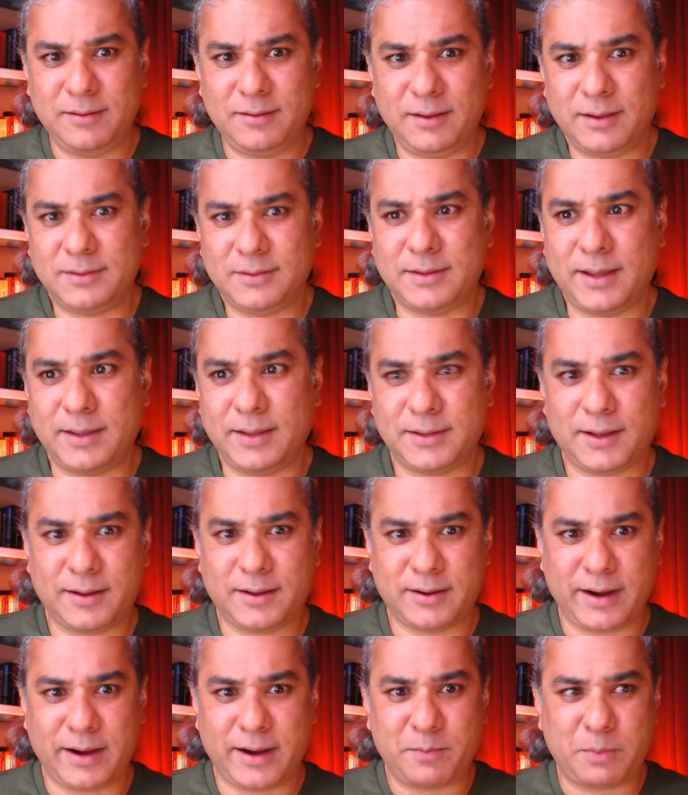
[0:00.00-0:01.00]
As a
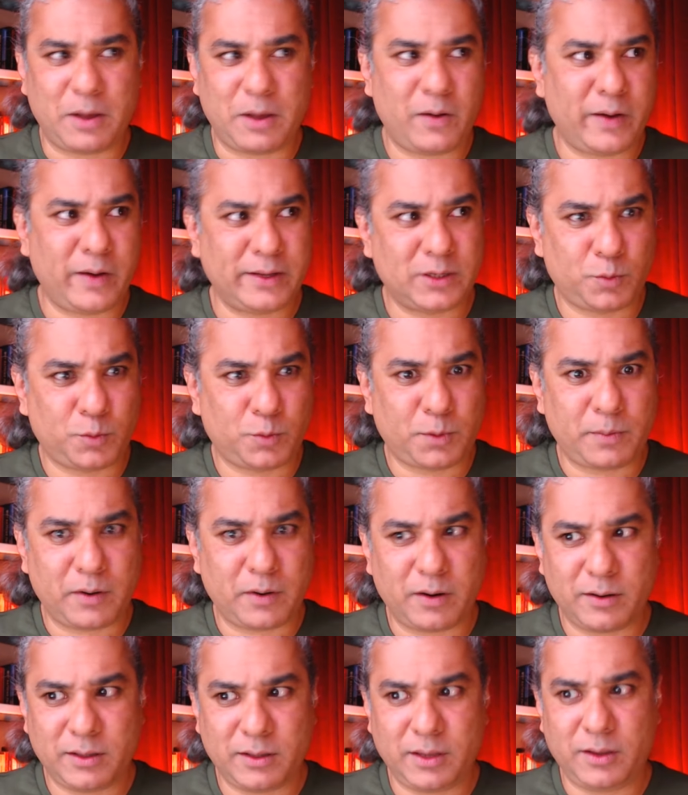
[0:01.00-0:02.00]
great power, as a
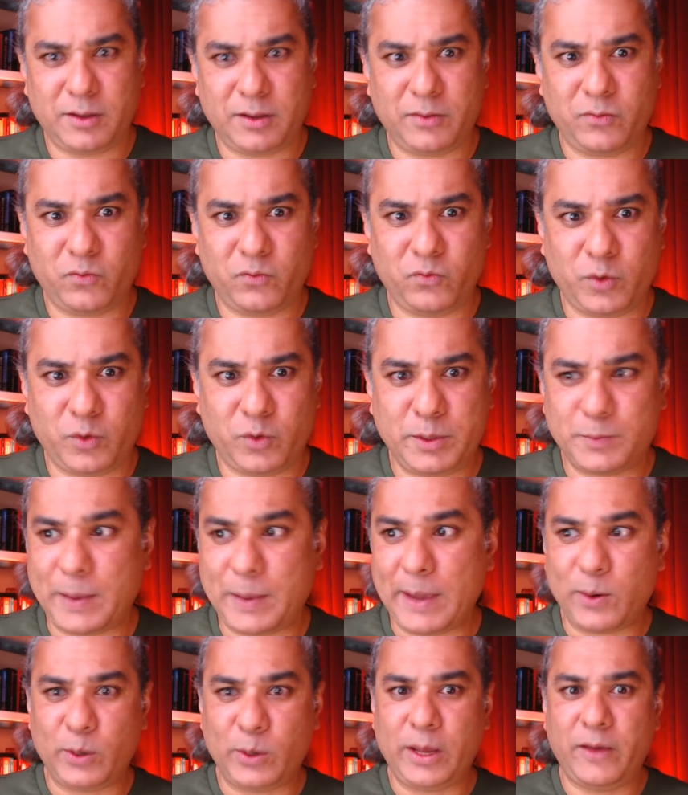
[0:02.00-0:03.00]
superpower, they would be
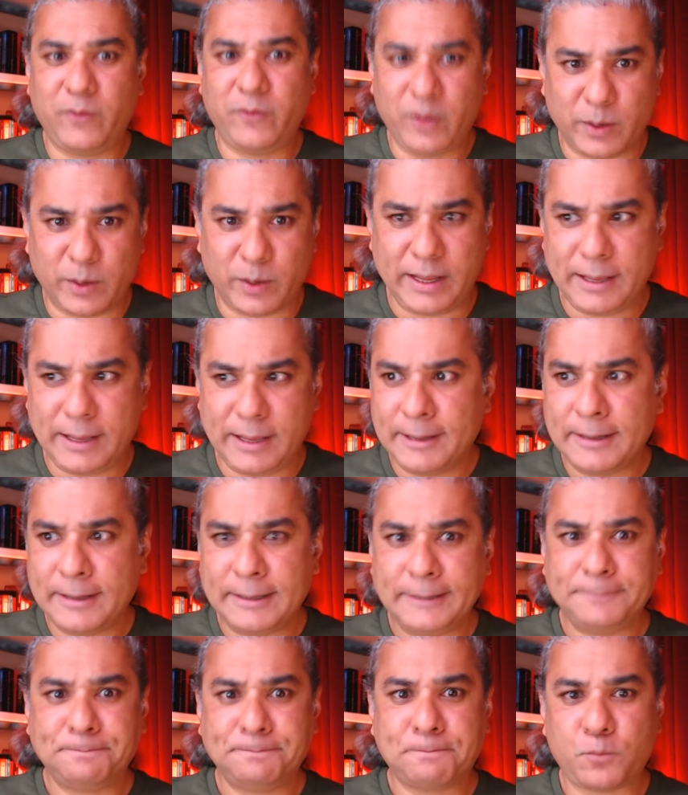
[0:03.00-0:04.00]
spying on everybody,
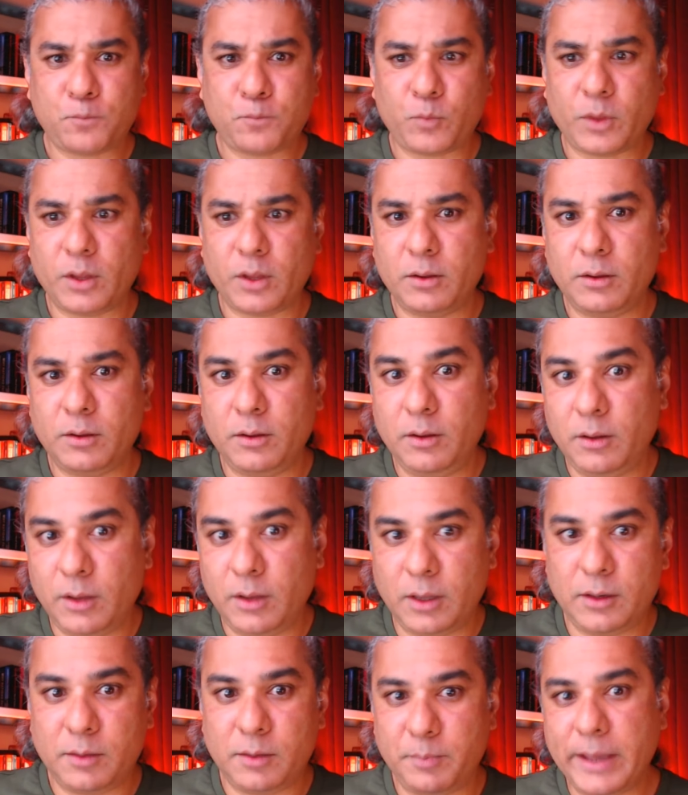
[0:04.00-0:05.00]

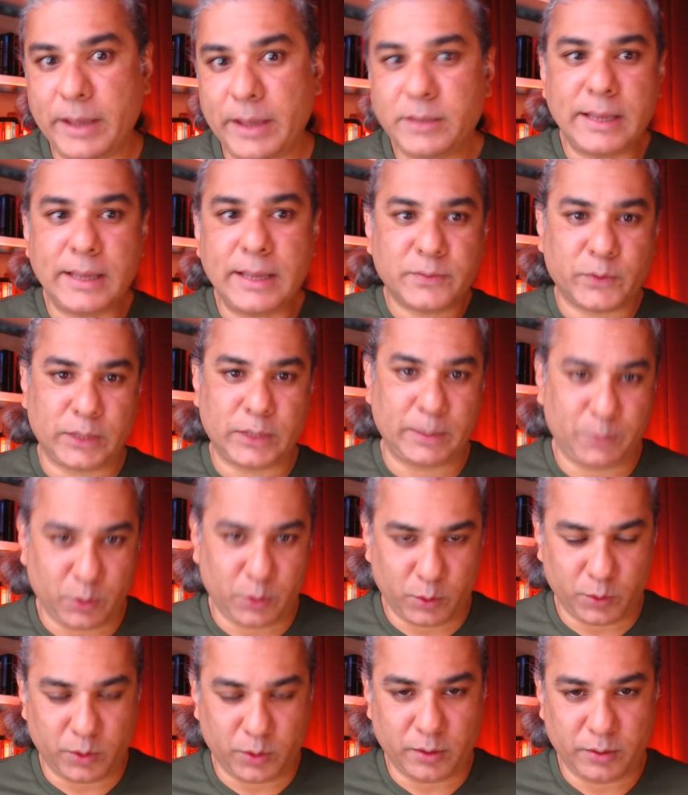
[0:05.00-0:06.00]
and it makes sense for them to
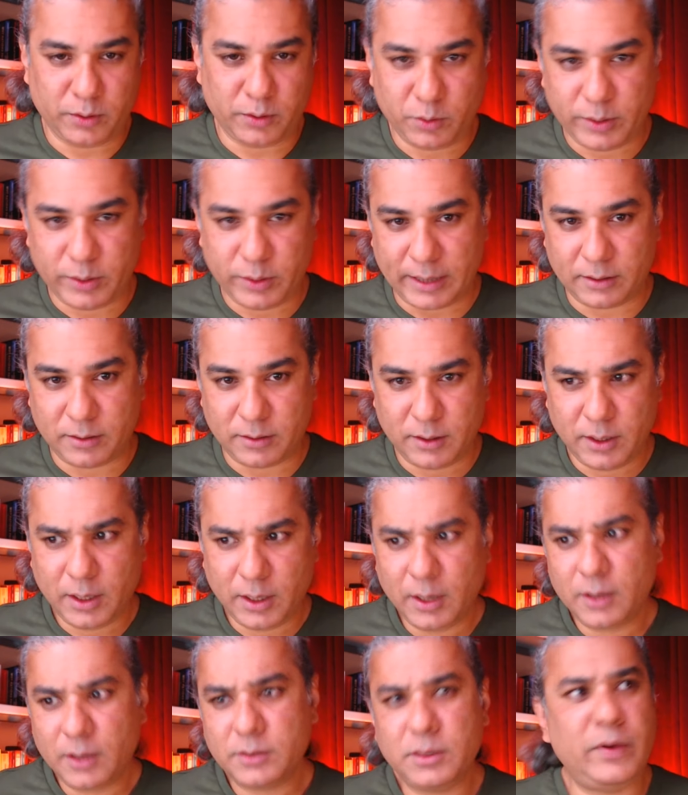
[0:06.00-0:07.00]
do that.
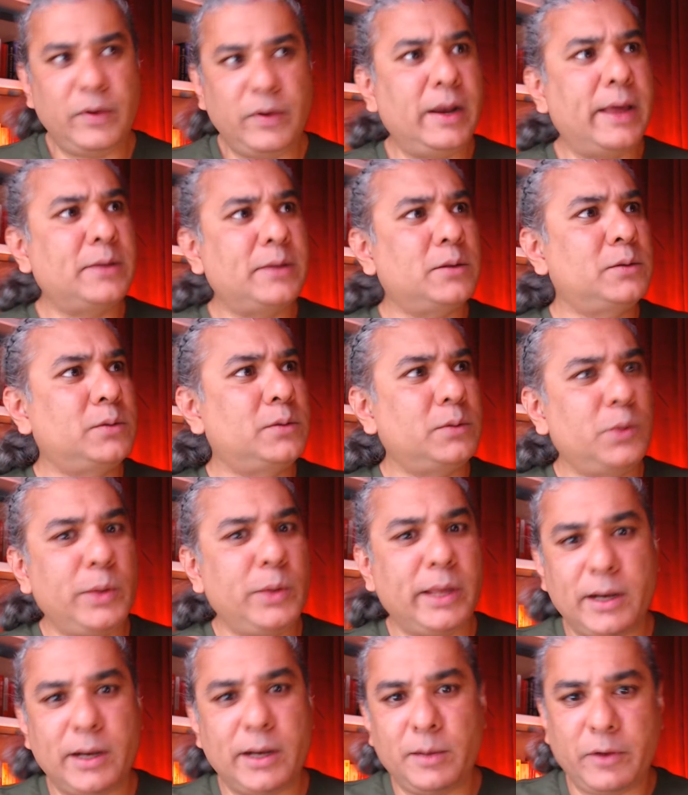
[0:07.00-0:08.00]
So if India is also doing
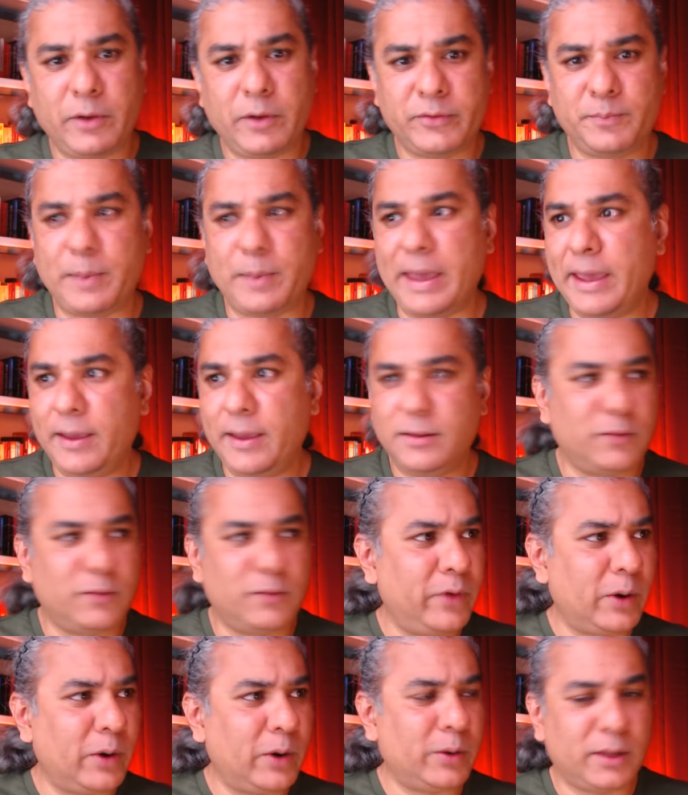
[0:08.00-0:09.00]
a little bit of spying
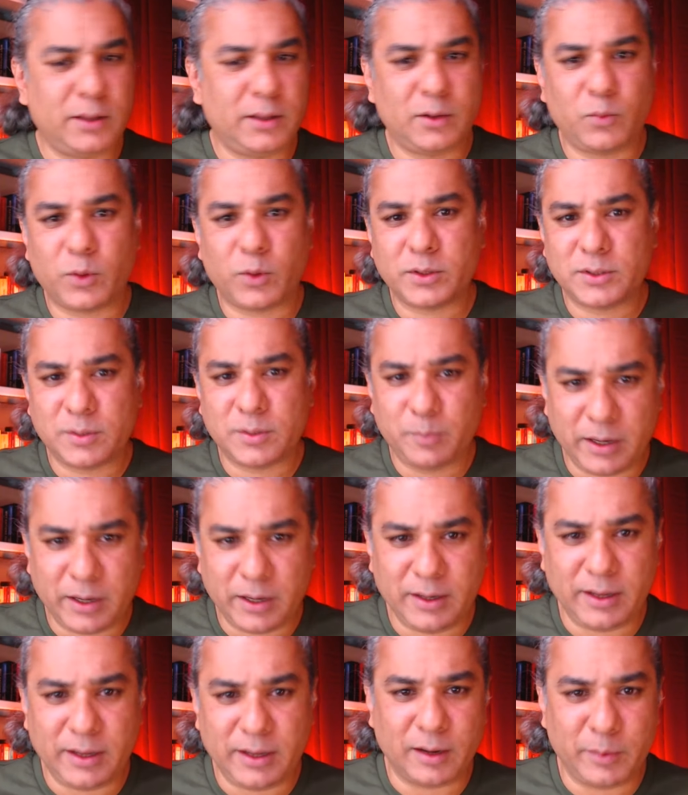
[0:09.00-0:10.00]
somewhere or the other, what's the big
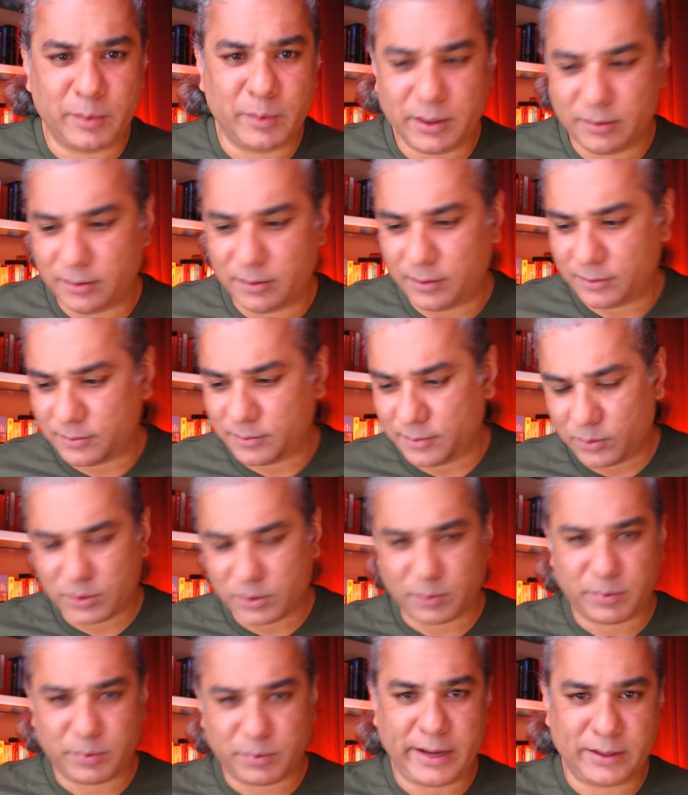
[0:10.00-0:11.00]
deal? I mean, it's no
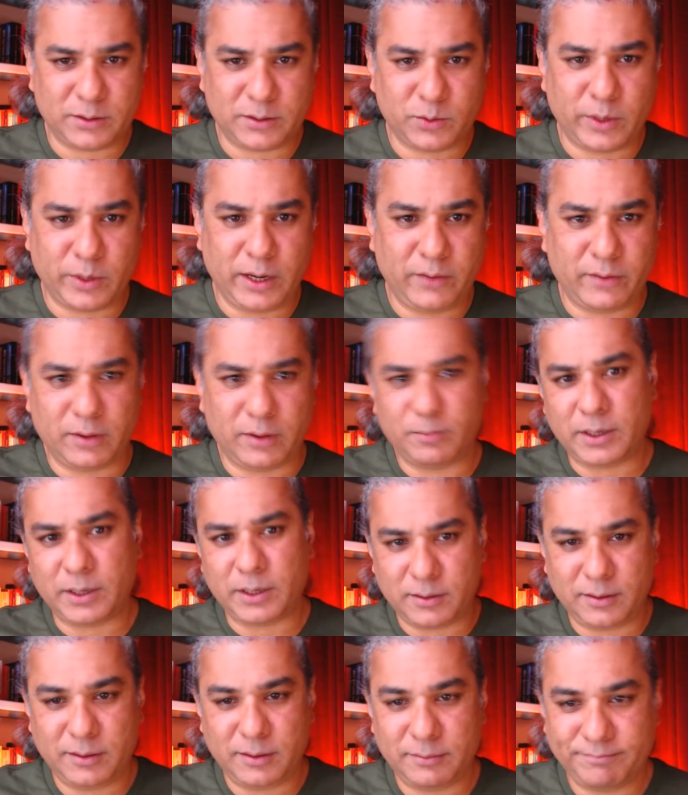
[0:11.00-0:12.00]
surprise to anyone, but
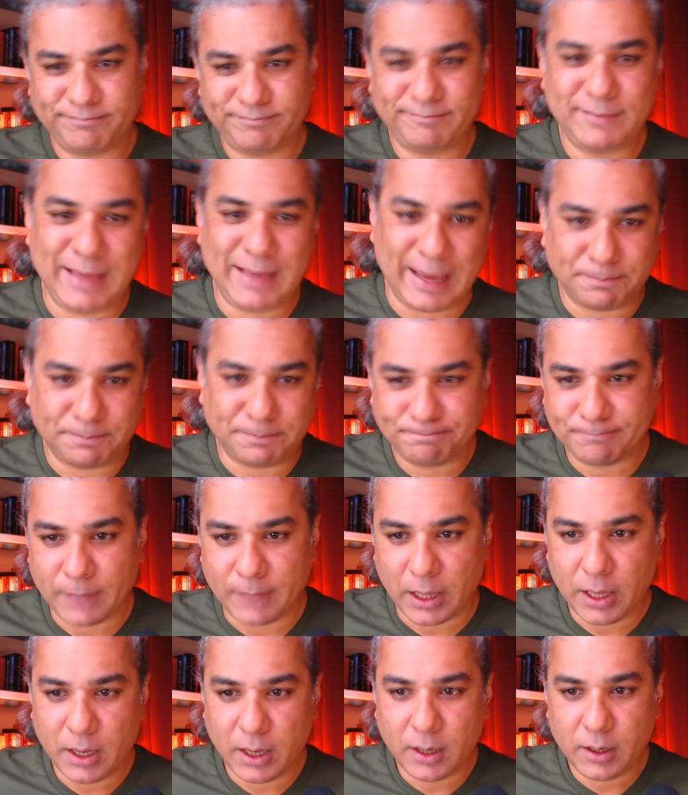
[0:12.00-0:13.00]
yeah.
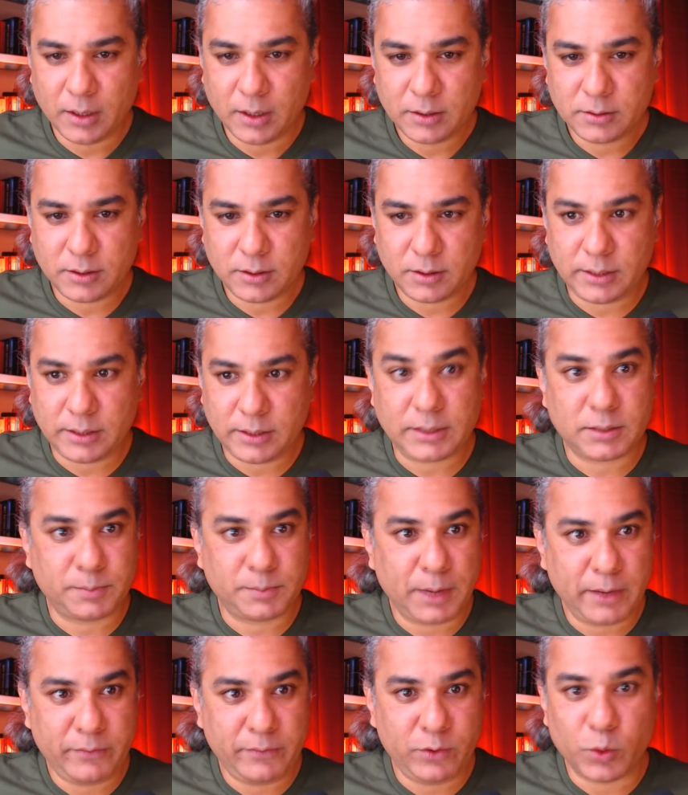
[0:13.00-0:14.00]
So that's
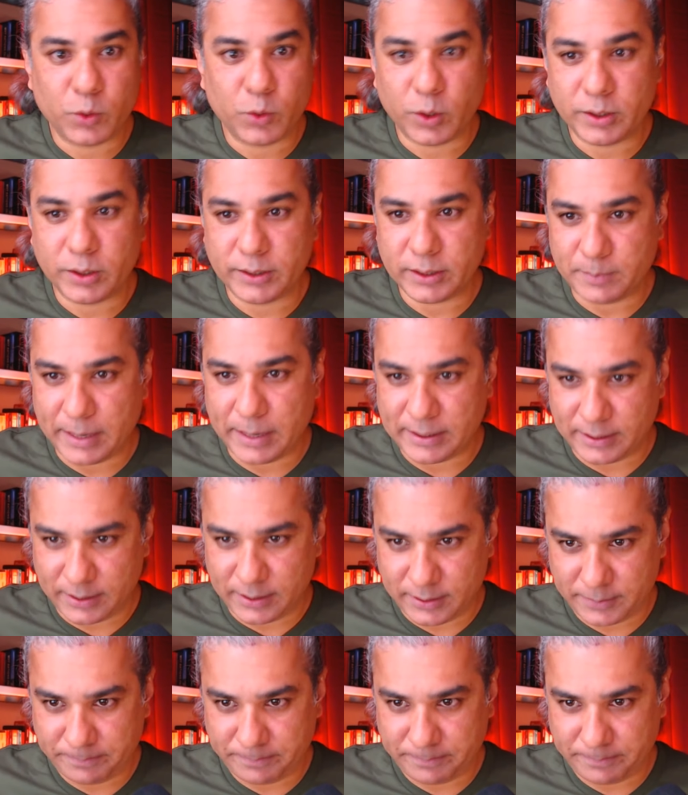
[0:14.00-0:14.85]
my view on this matter.